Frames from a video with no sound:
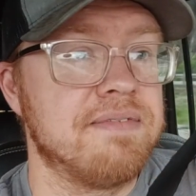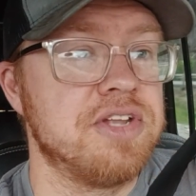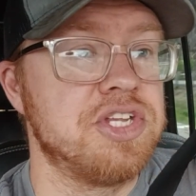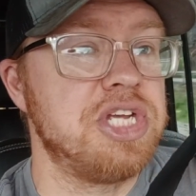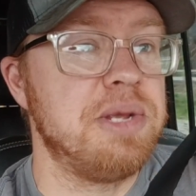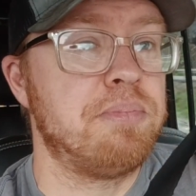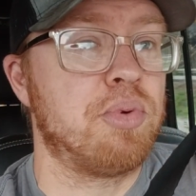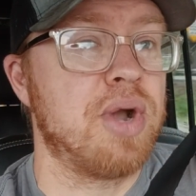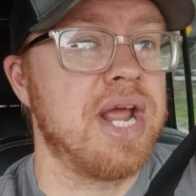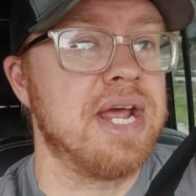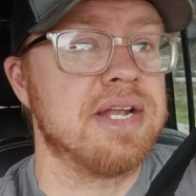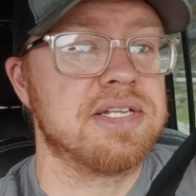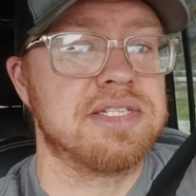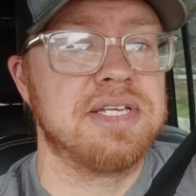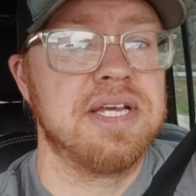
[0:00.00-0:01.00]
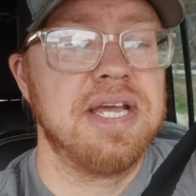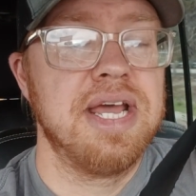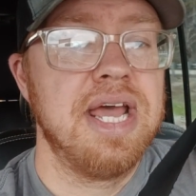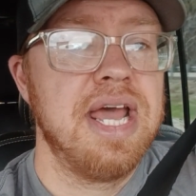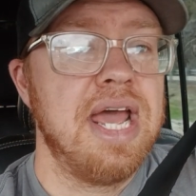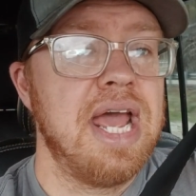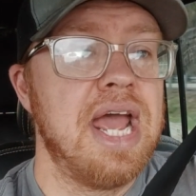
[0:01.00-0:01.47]
of a Jeep rant,
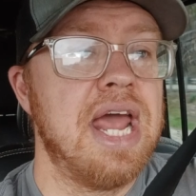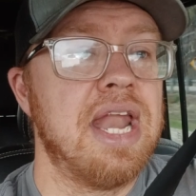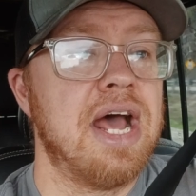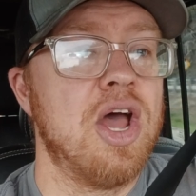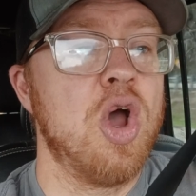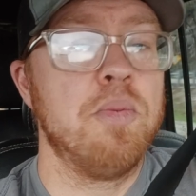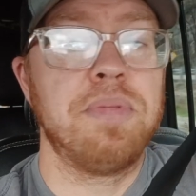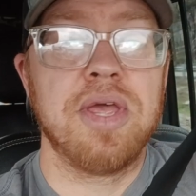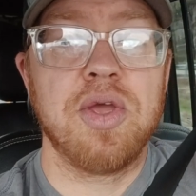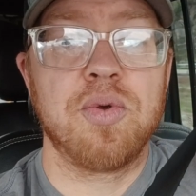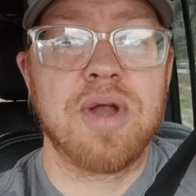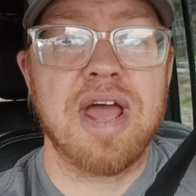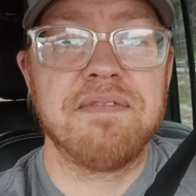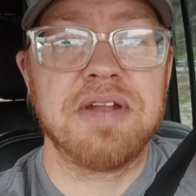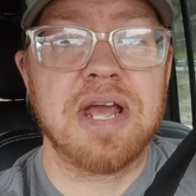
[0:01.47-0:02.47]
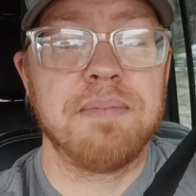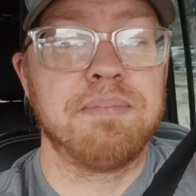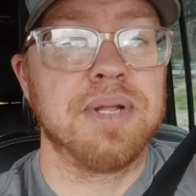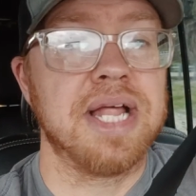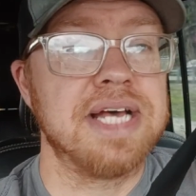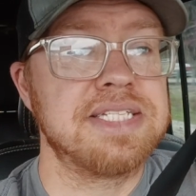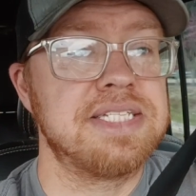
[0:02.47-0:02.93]
and I hope that you are having a
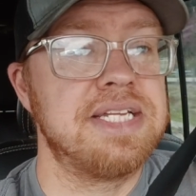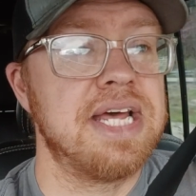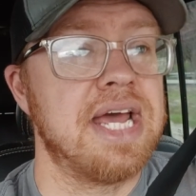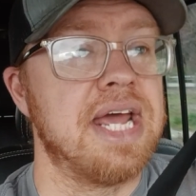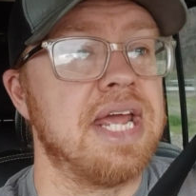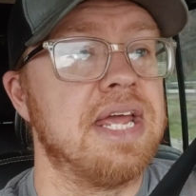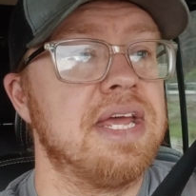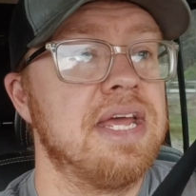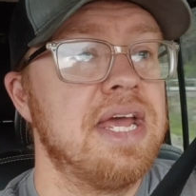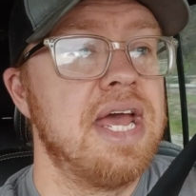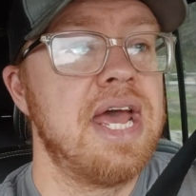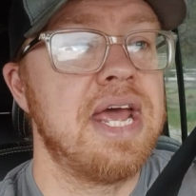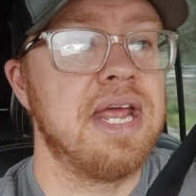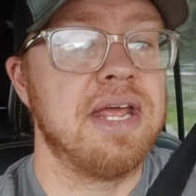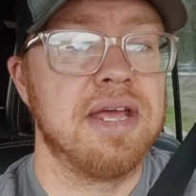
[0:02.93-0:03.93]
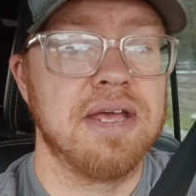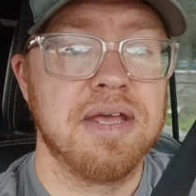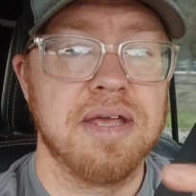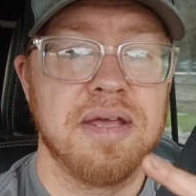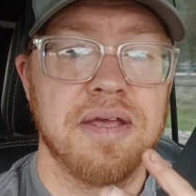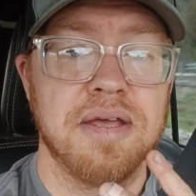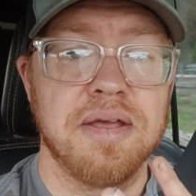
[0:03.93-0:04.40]
blessed day. Hey,
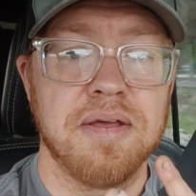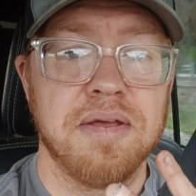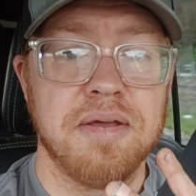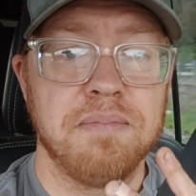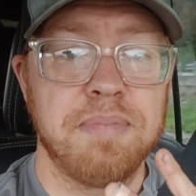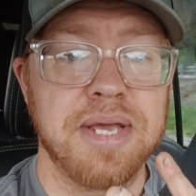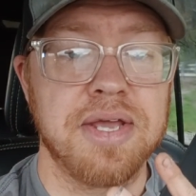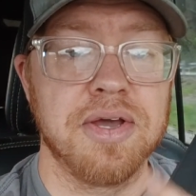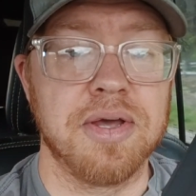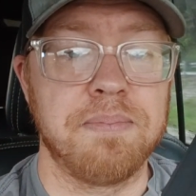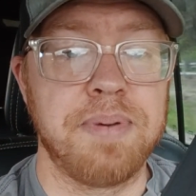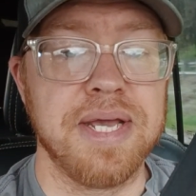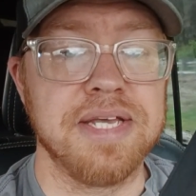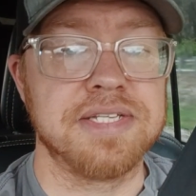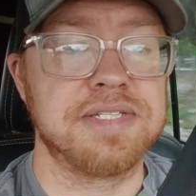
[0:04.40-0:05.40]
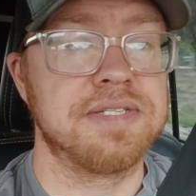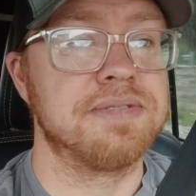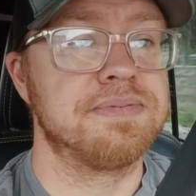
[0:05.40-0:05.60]
be good. Peace.